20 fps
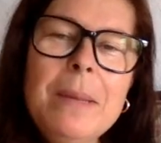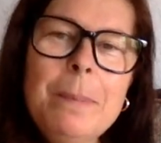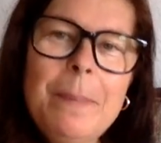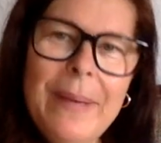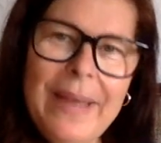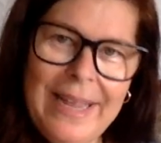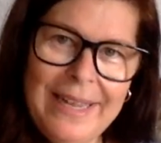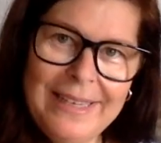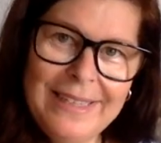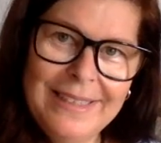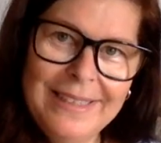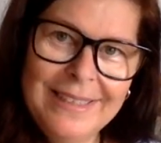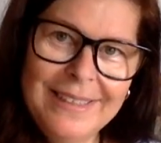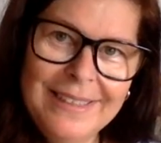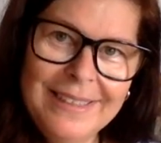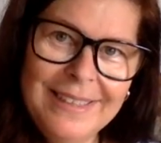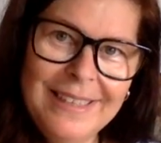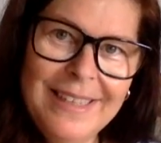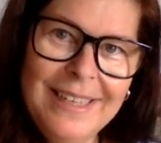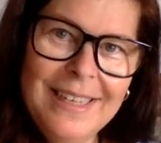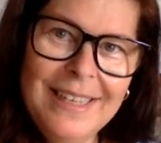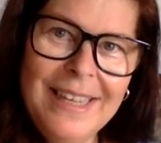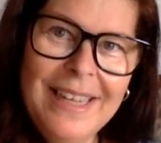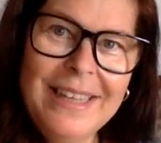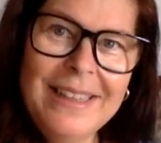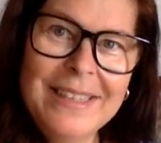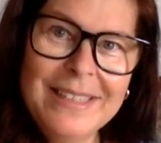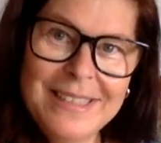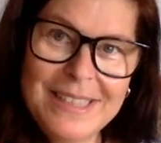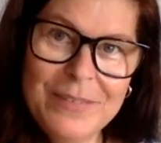Way back
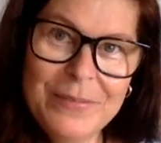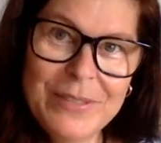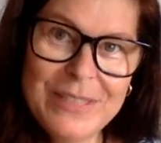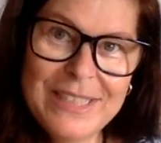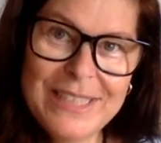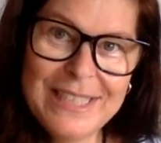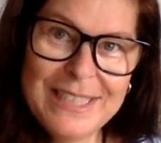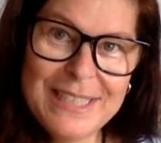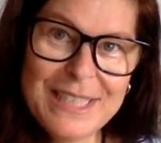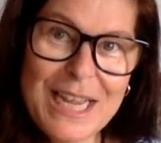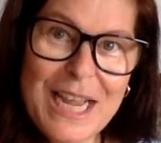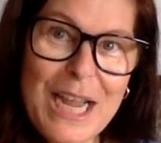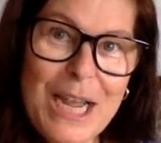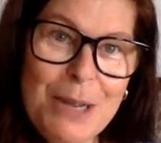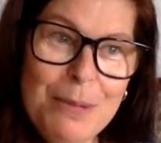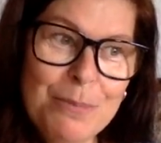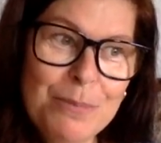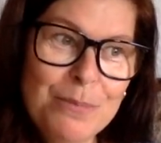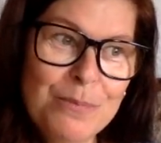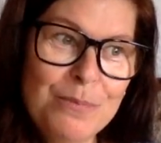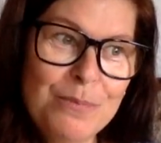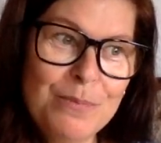in the 70s,